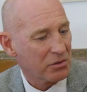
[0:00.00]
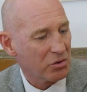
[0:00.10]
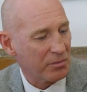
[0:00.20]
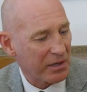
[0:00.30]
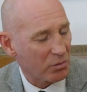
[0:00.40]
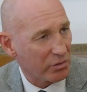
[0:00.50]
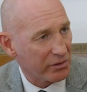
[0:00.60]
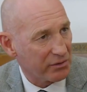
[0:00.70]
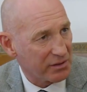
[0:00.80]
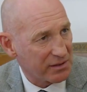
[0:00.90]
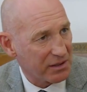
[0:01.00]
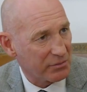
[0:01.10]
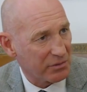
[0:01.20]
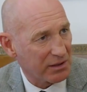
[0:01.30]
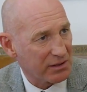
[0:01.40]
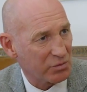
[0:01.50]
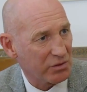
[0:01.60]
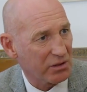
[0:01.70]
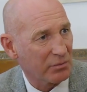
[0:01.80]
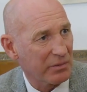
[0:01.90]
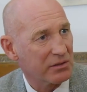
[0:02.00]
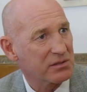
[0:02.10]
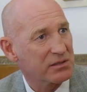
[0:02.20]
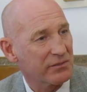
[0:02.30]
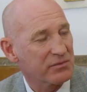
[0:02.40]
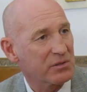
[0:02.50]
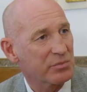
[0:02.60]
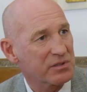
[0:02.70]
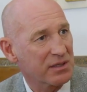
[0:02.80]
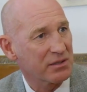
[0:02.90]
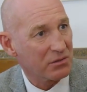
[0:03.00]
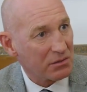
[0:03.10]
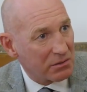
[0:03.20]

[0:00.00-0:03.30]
come out with this statement last week about the 70%?